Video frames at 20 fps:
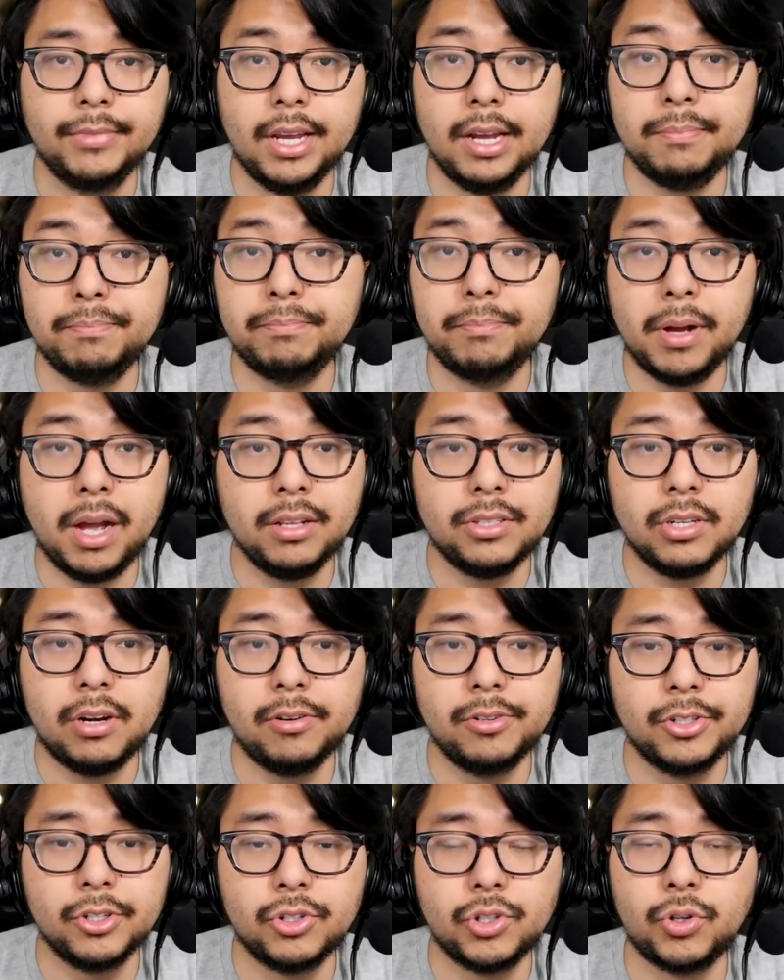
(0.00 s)
Yep, bots
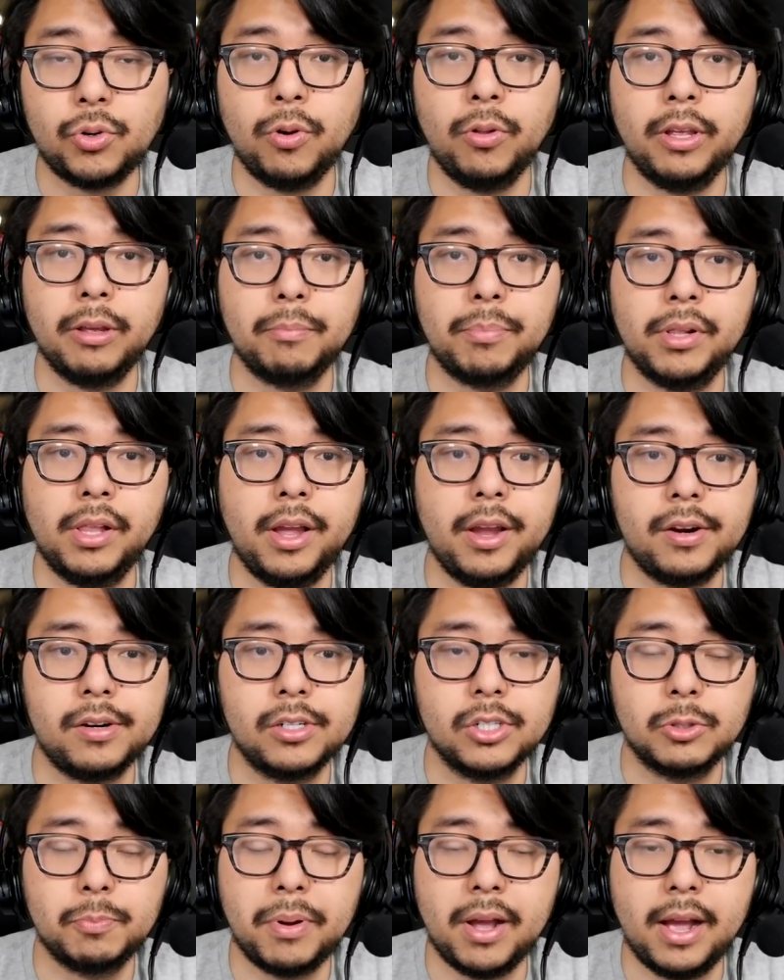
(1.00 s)
aren't just trolling
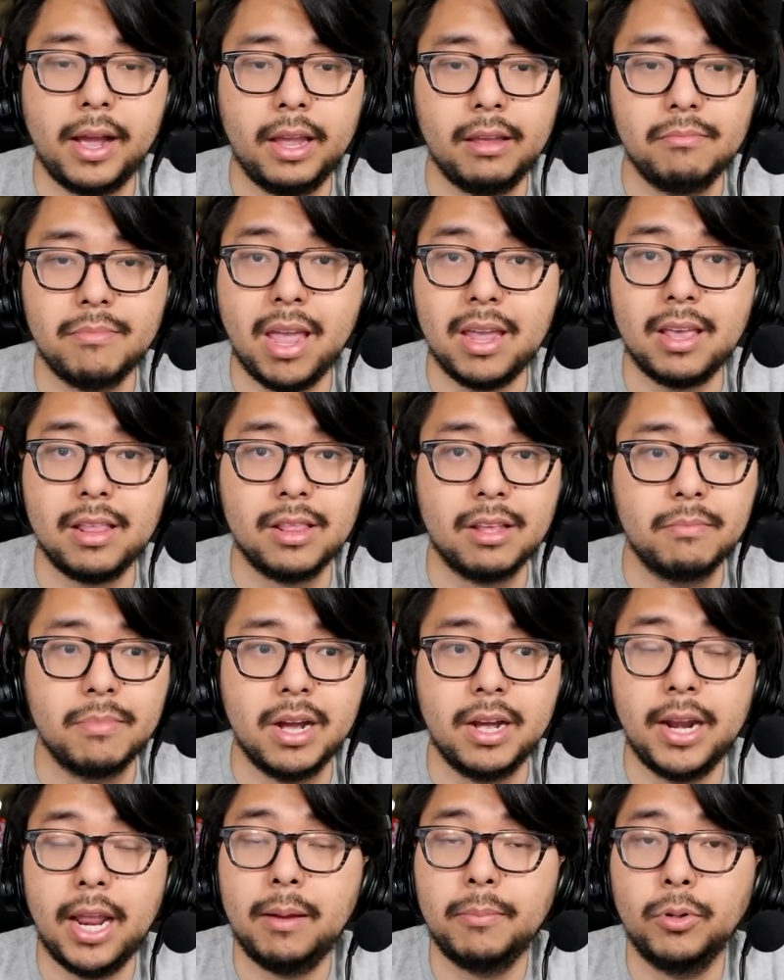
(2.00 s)
players by making them
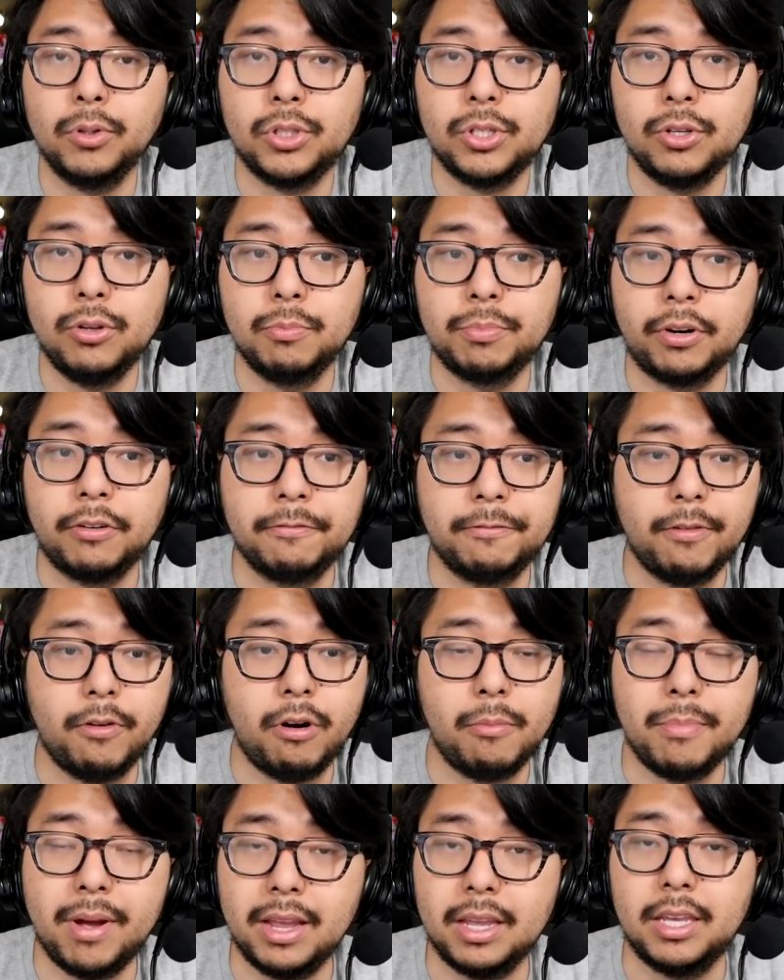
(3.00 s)
unable to
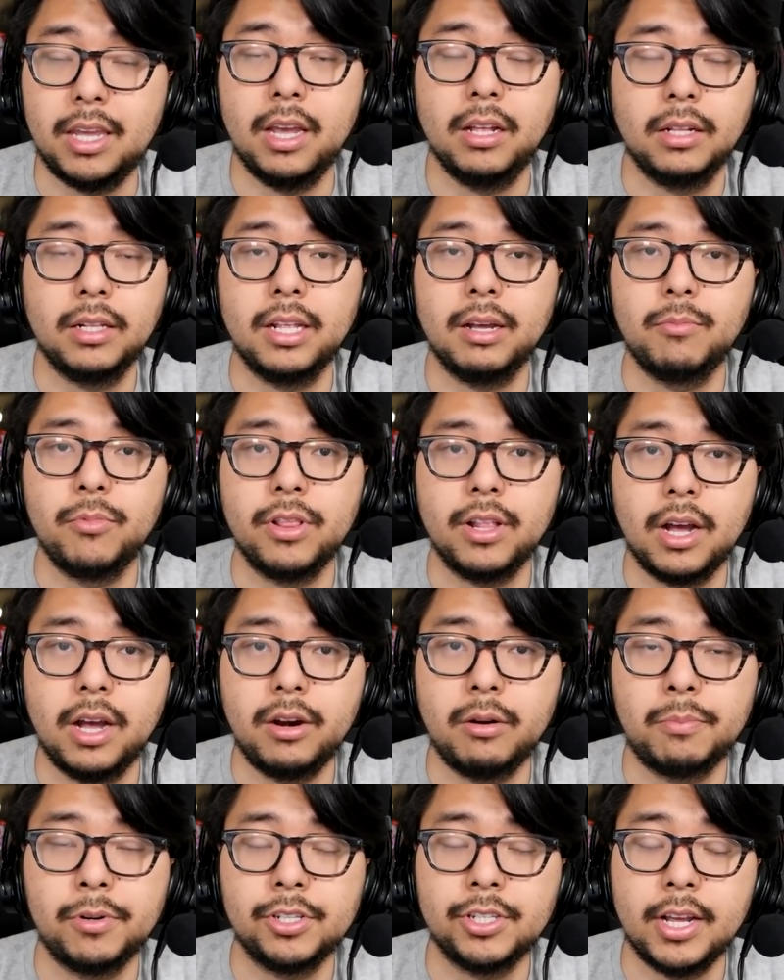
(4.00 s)
perform by killing them with
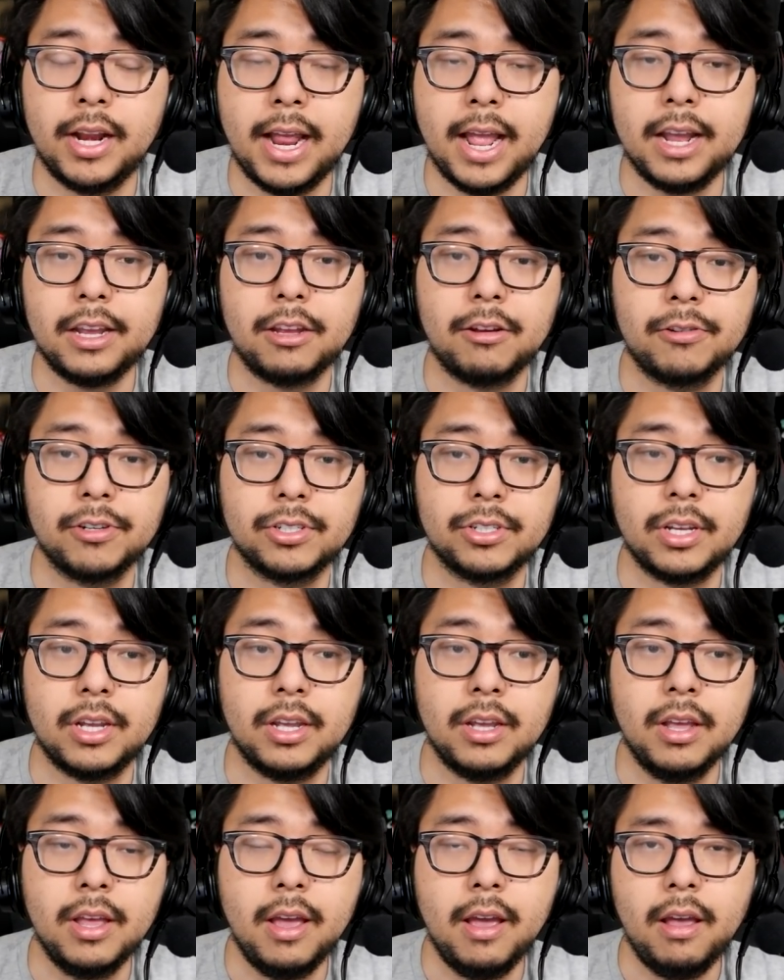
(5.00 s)
100%
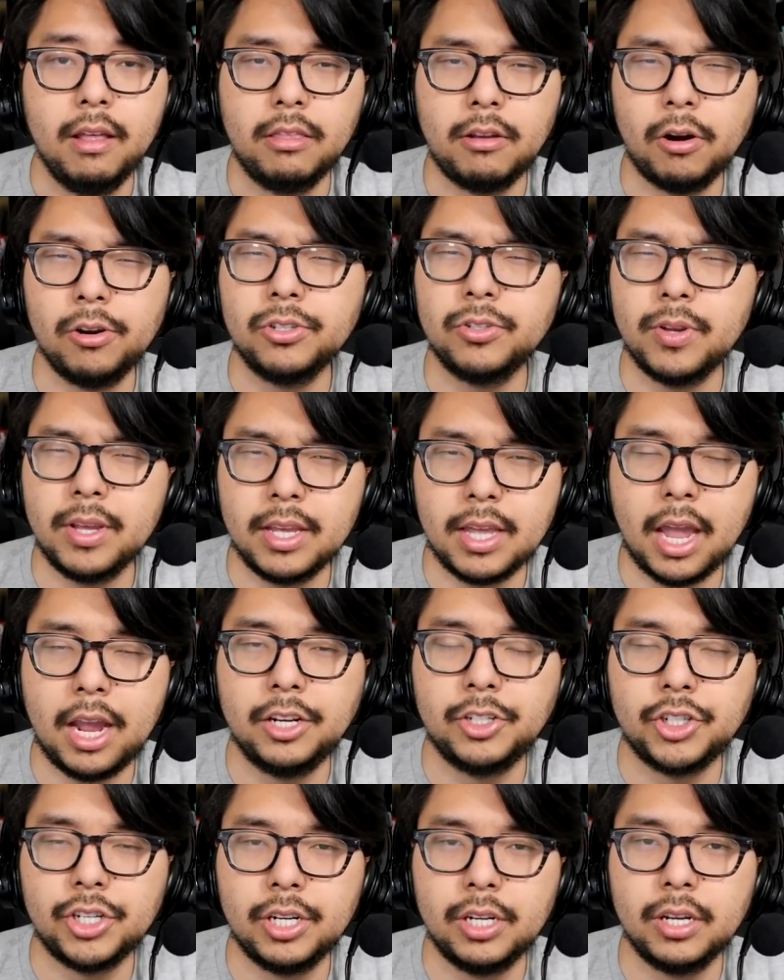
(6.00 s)
accuracy, they're also
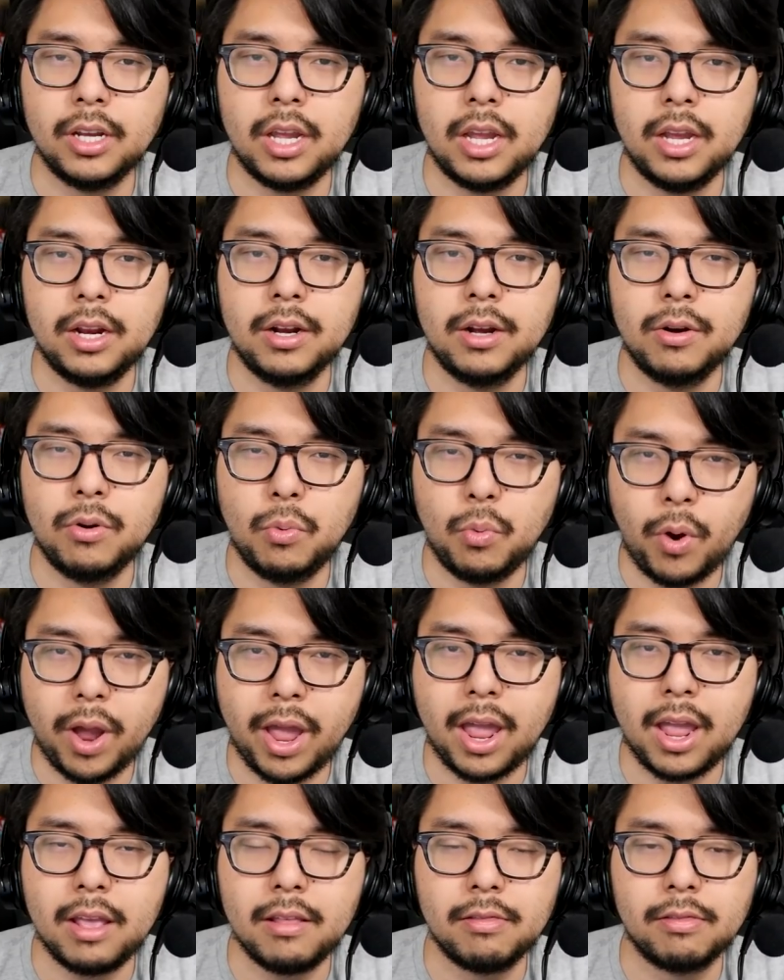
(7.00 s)
engaging in a
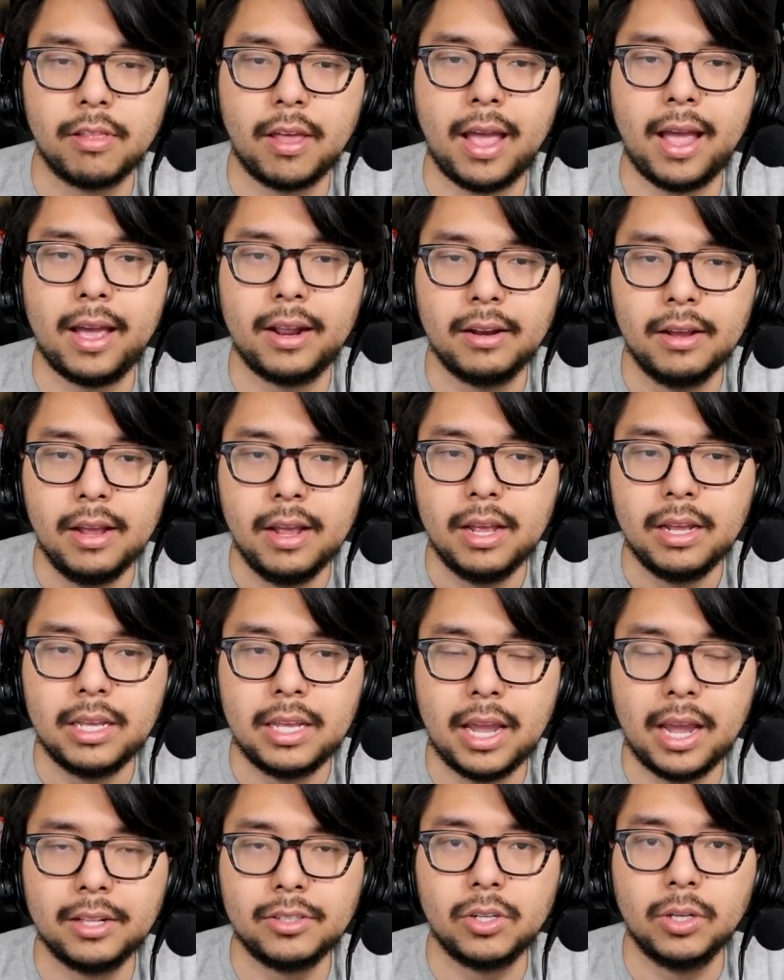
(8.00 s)
way that
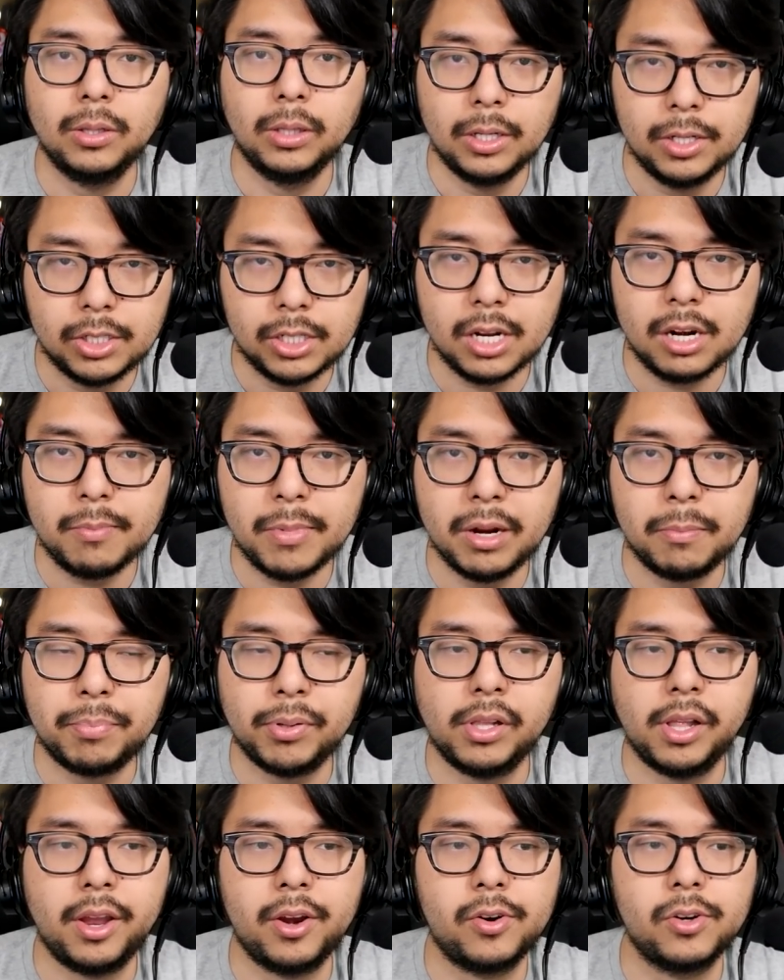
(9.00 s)
gets legitimate
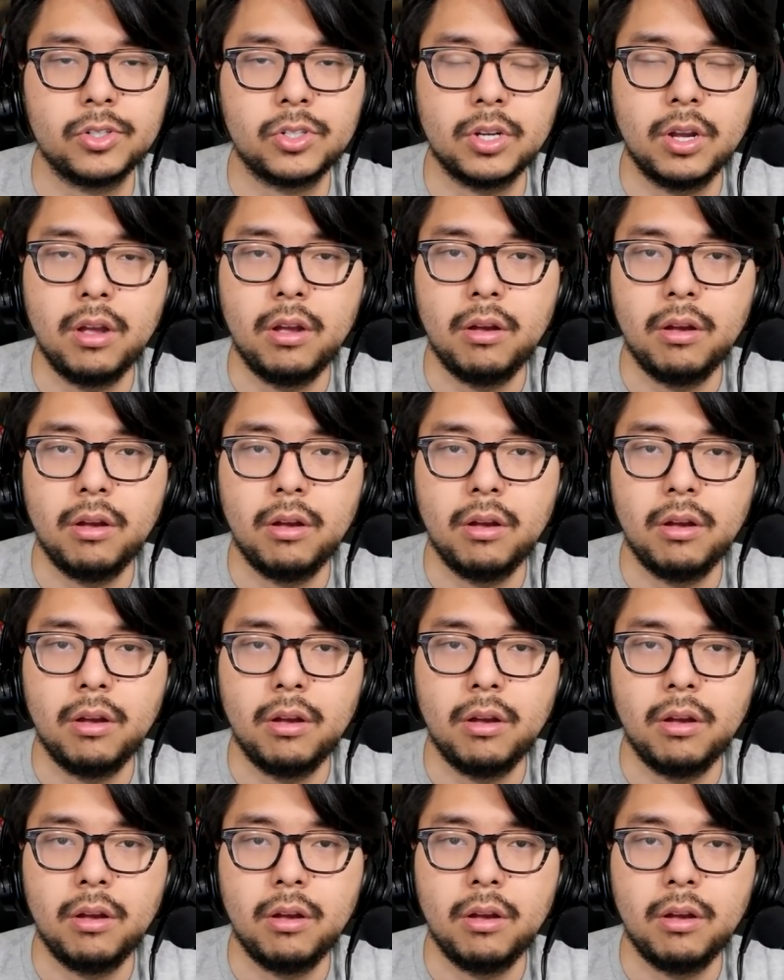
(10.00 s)
players